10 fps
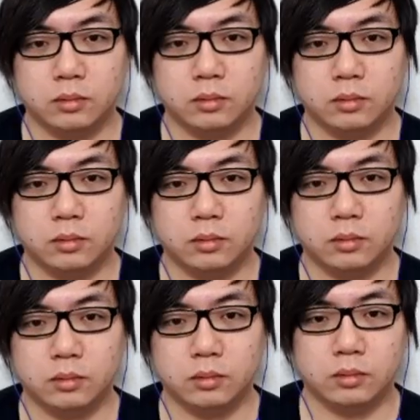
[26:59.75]

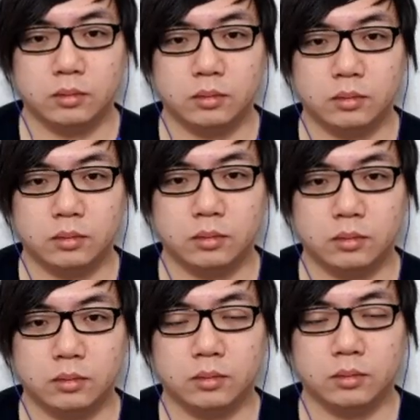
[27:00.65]

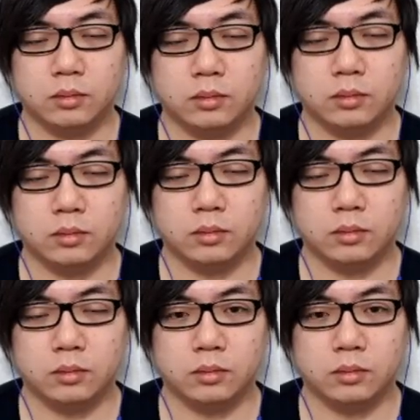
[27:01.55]

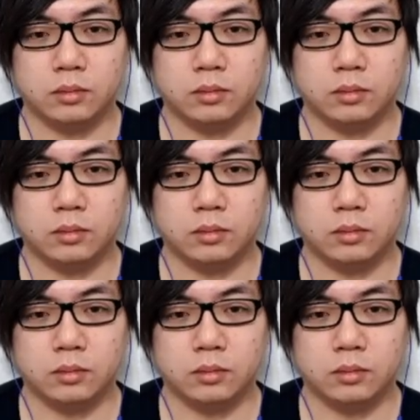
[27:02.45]
(not speaking)